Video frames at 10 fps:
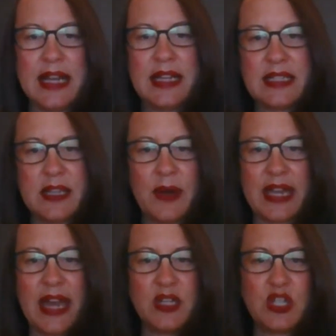And so
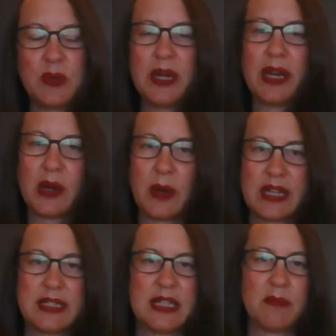again, doing a quick
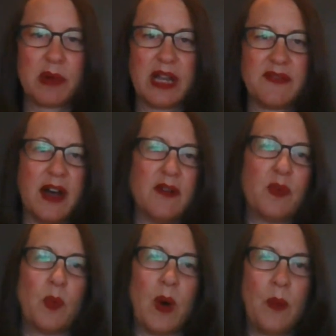debrief of
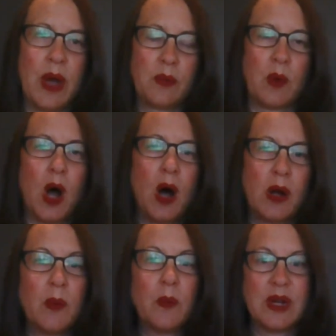what went
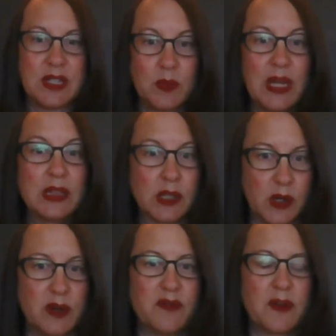wrong, what did we
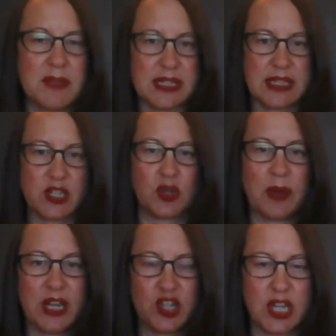learn from the
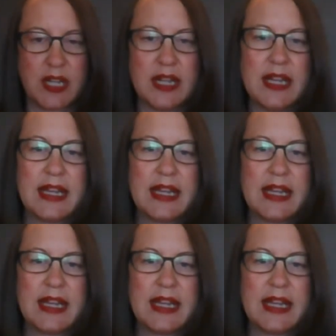situation?